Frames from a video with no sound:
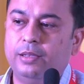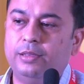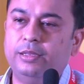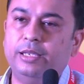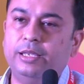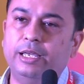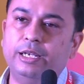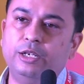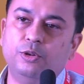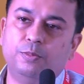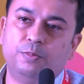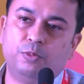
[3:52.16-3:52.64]

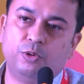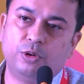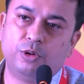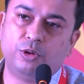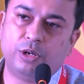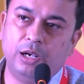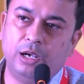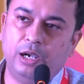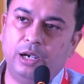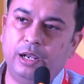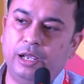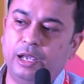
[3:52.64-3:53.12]
Then you put
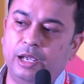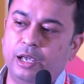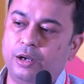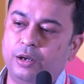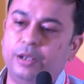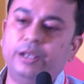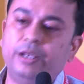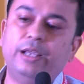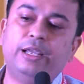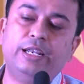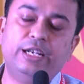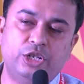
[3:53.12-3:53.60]
a layer.
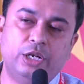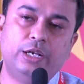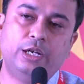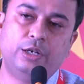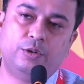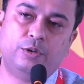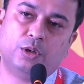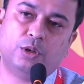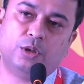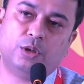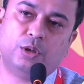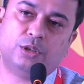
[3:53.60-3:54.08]

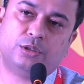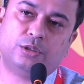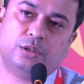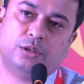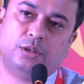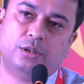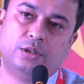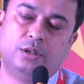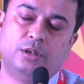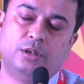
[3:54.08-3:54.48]
Initially it was